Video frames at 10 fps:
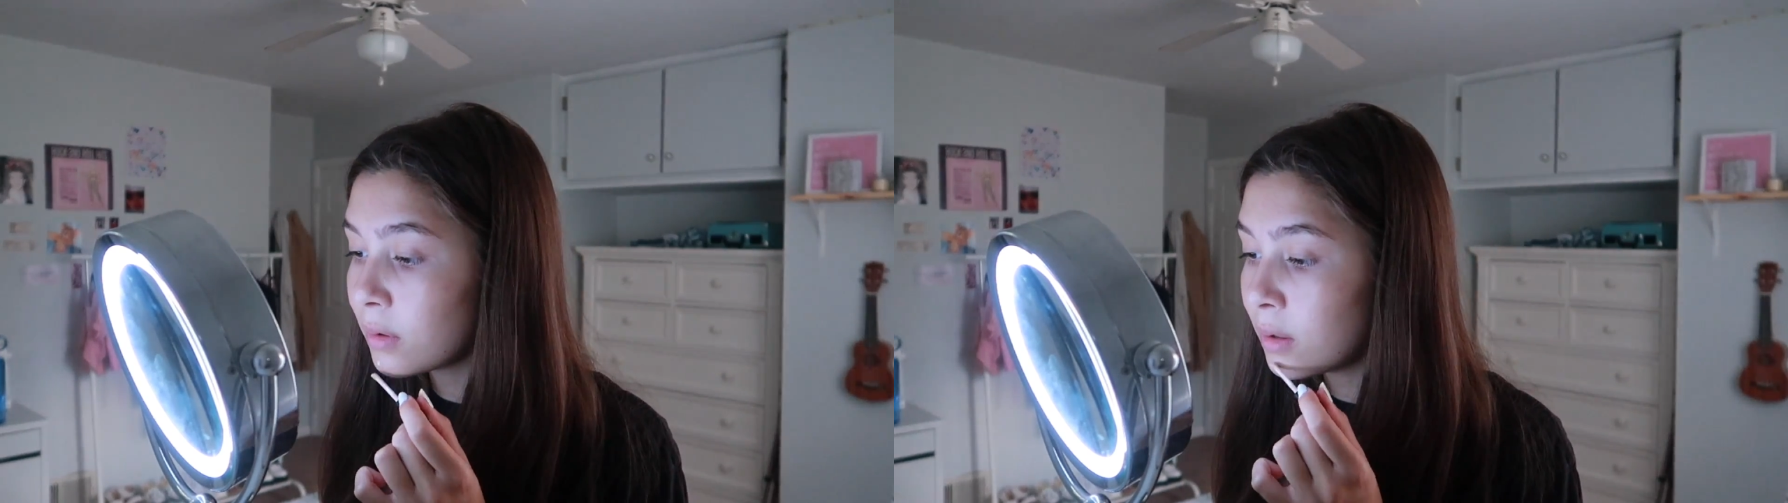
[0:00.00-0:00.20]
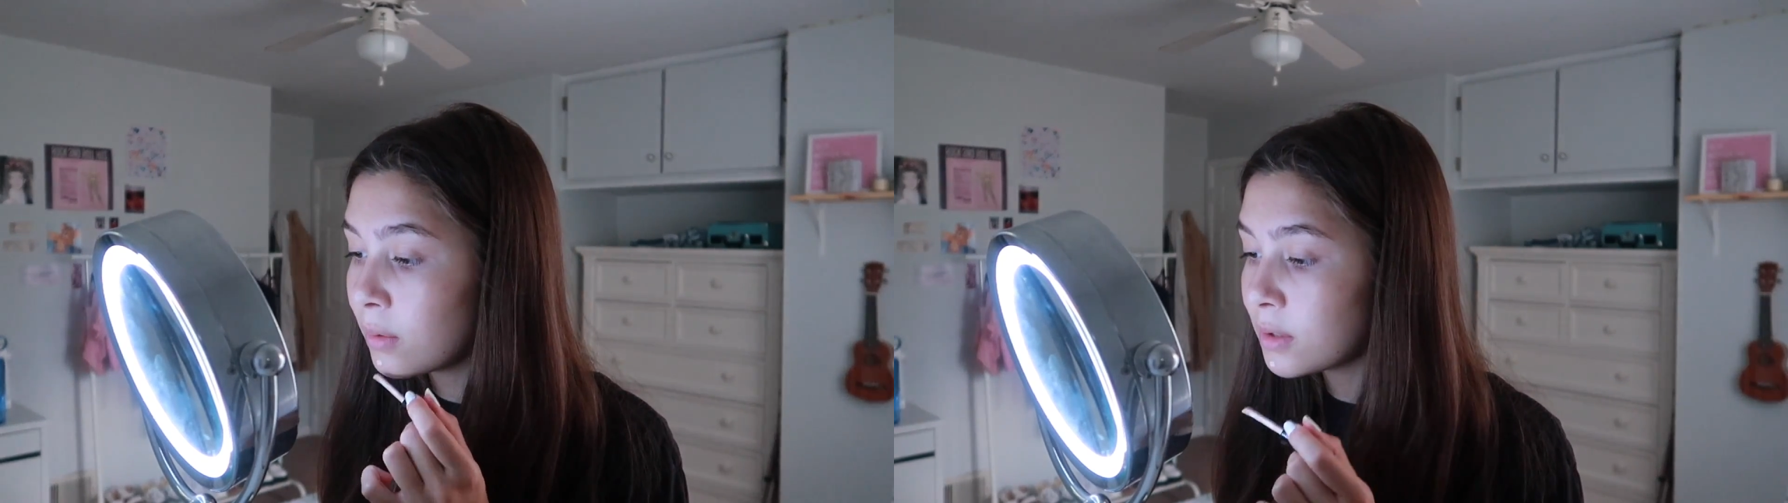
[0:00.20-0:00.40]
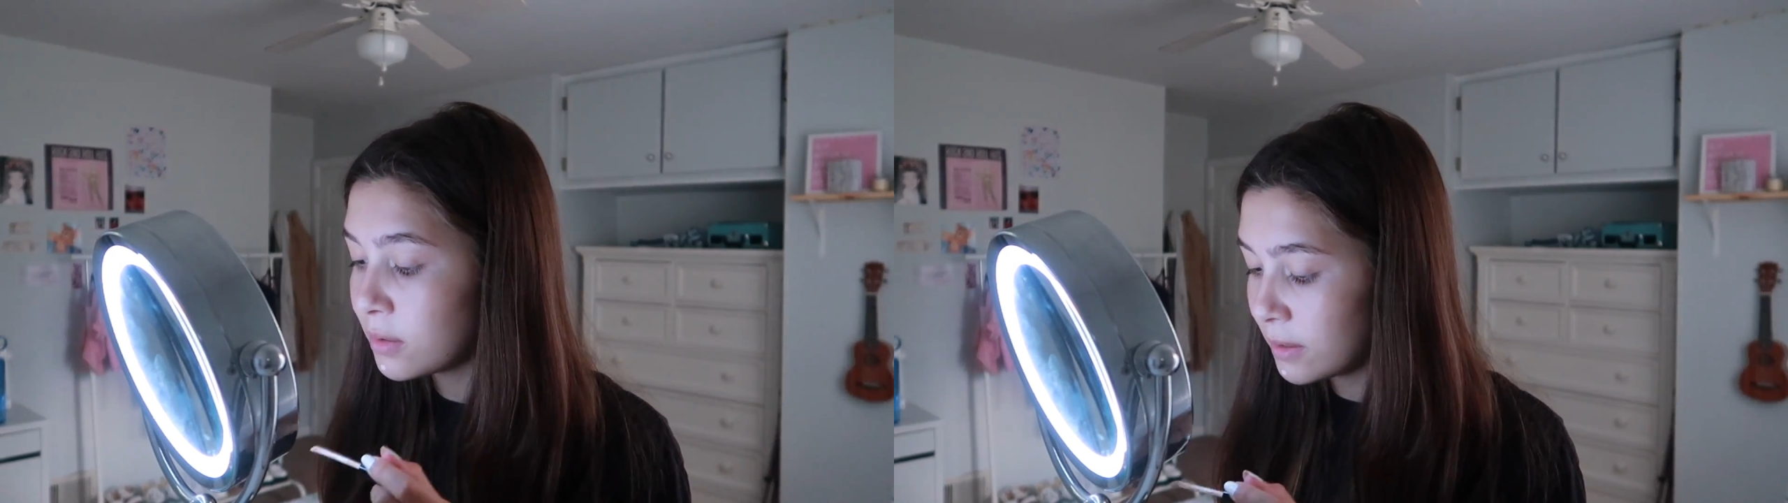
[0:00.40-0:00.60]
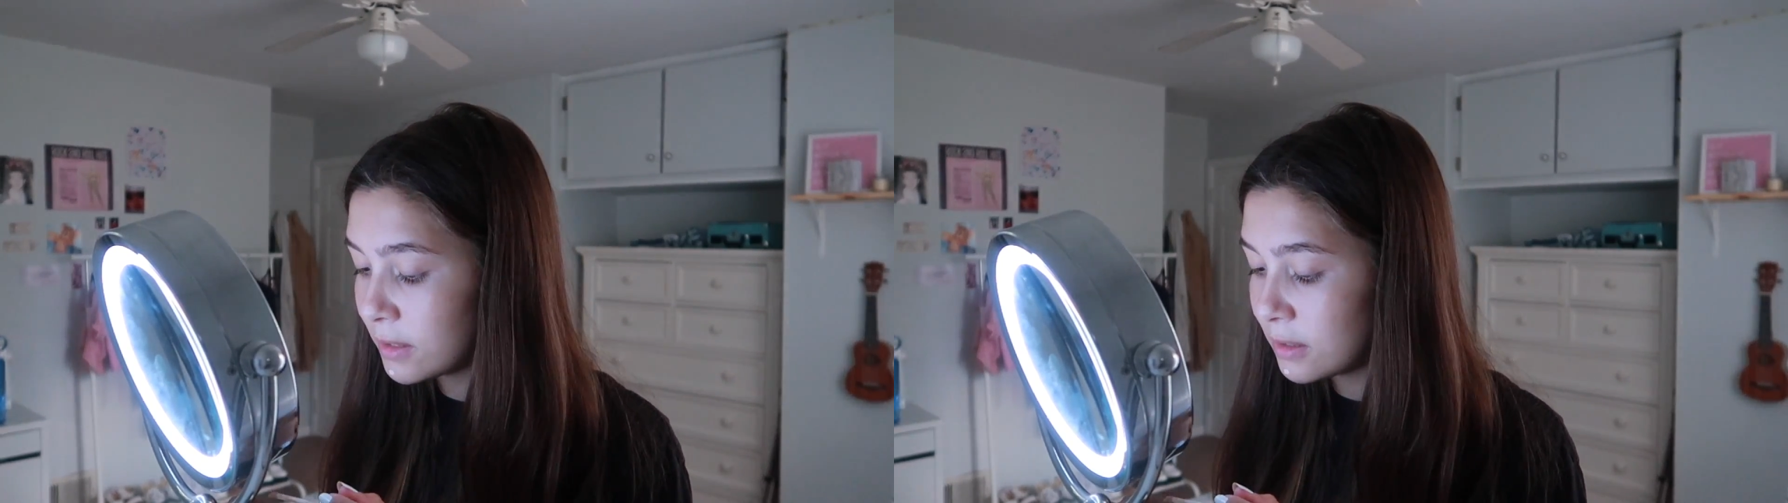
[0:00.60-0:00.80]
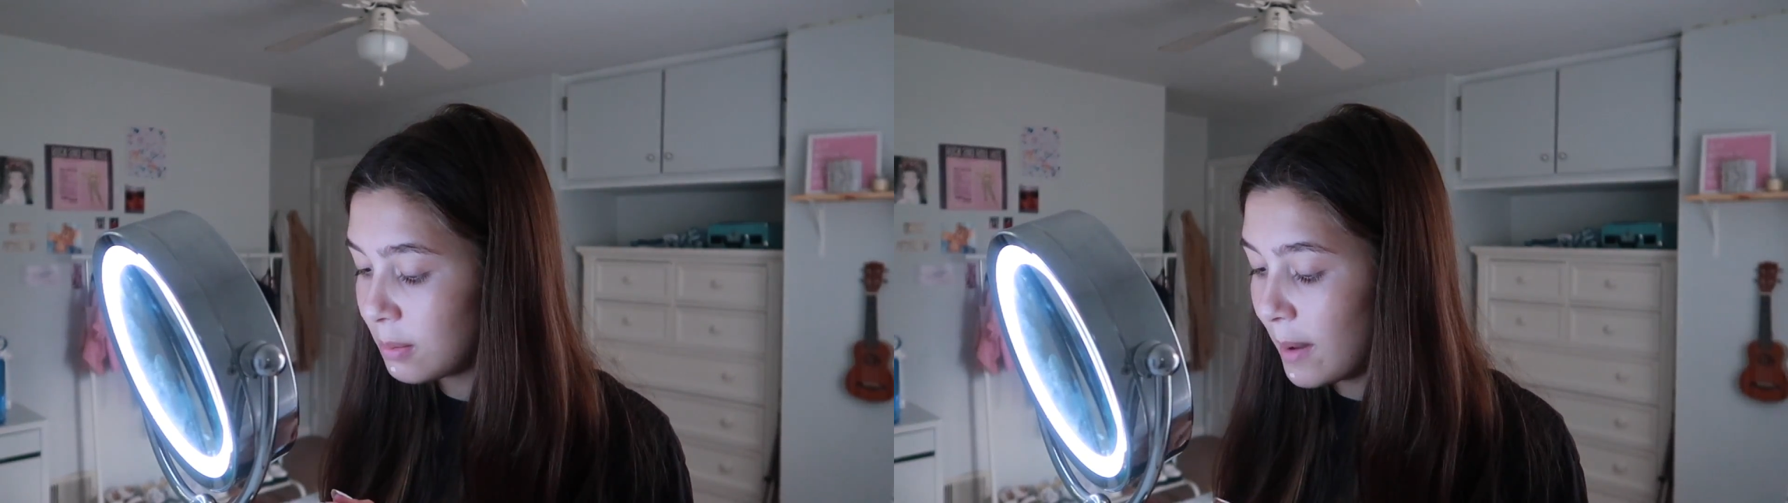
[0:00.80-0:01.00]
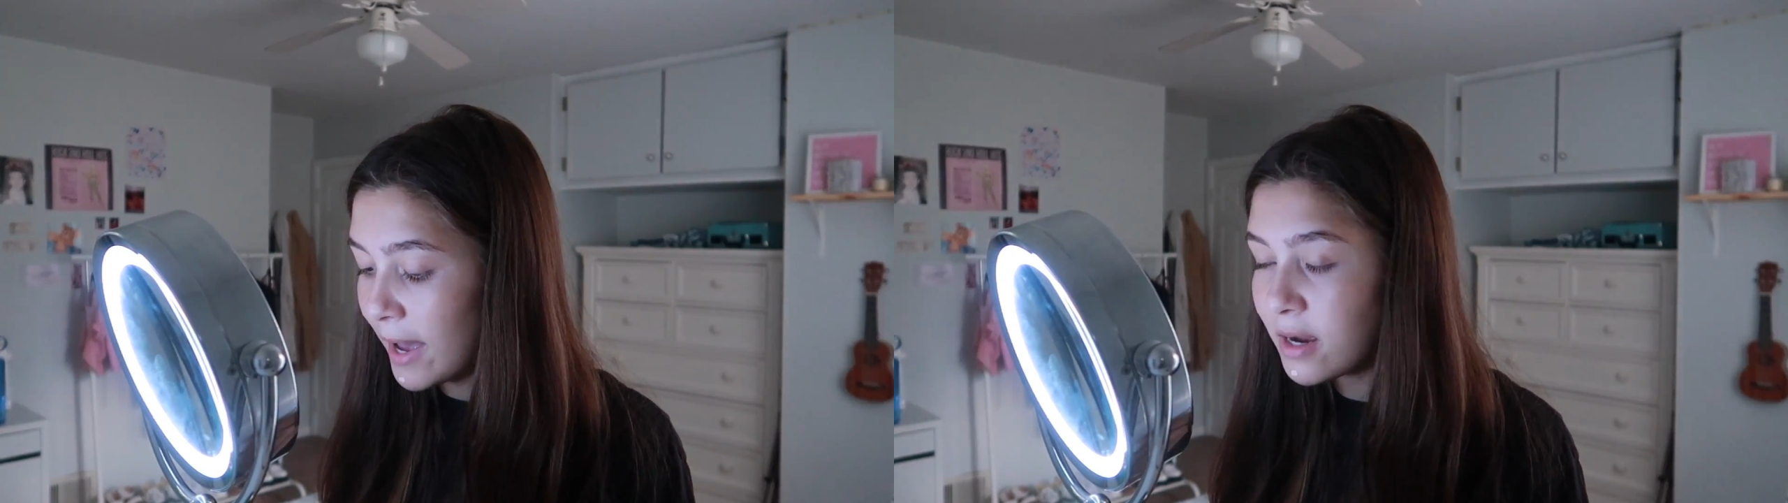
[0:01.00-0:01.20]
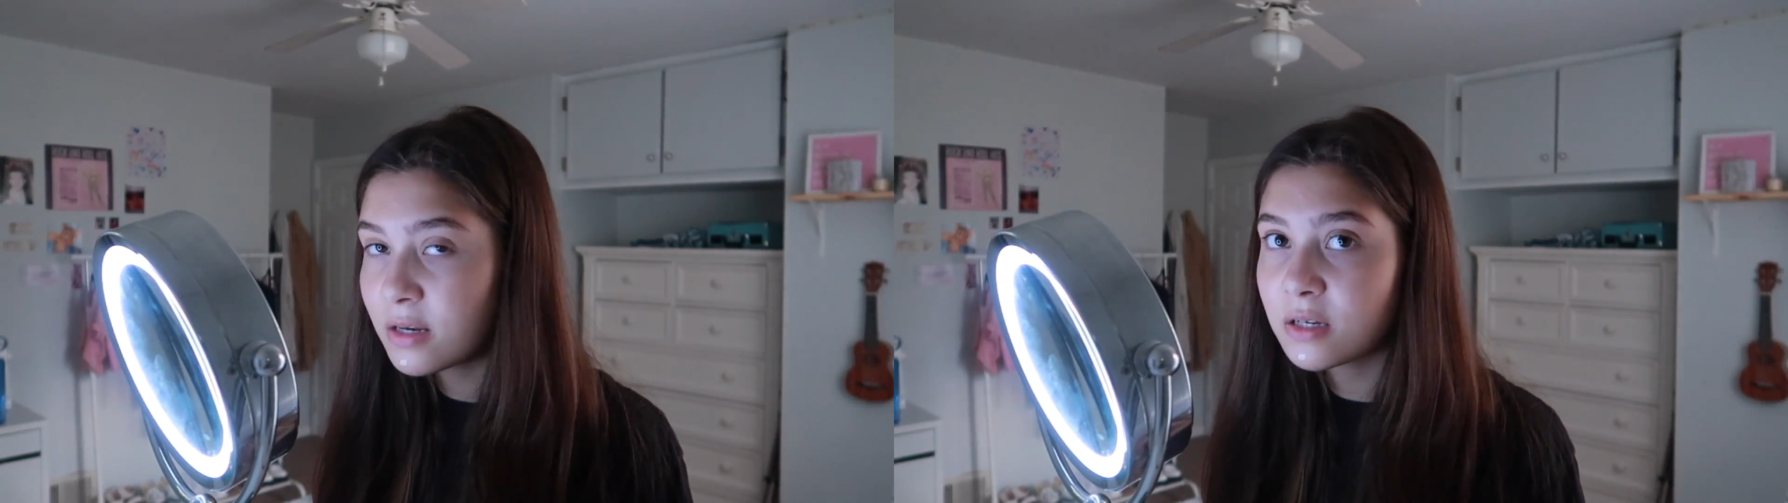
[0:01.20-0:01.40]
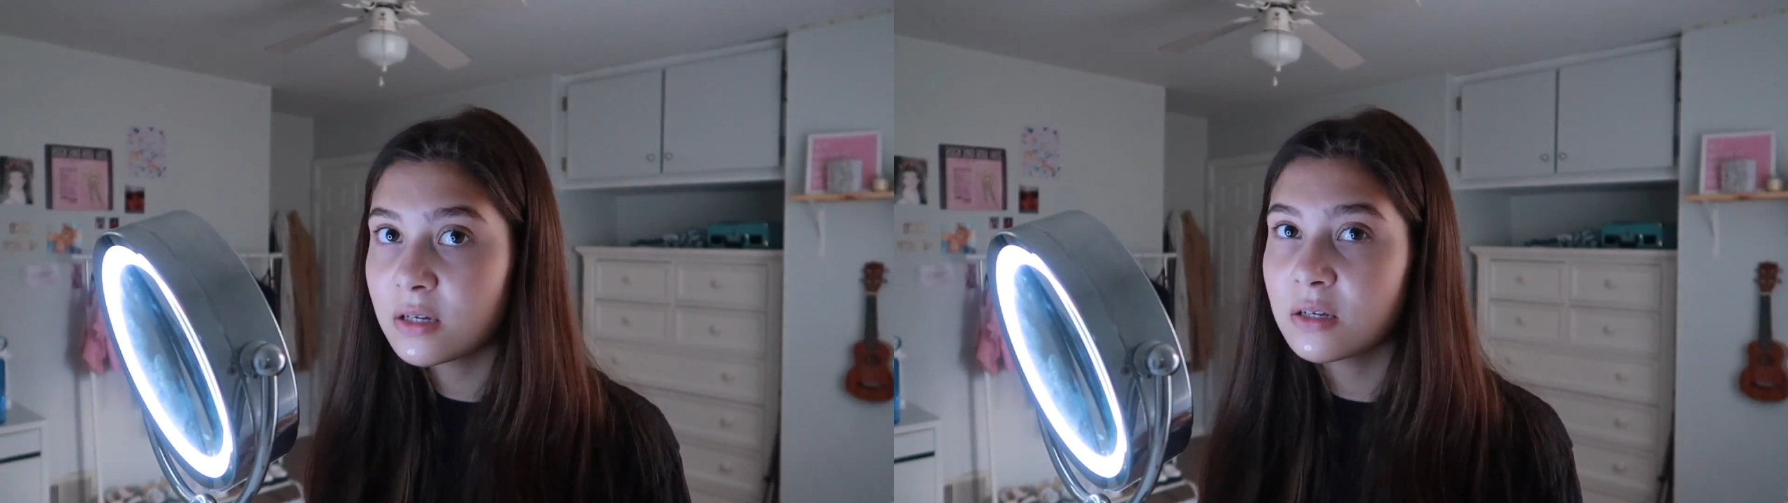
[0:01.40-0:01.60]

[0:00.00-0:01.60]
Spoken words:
know what to expect.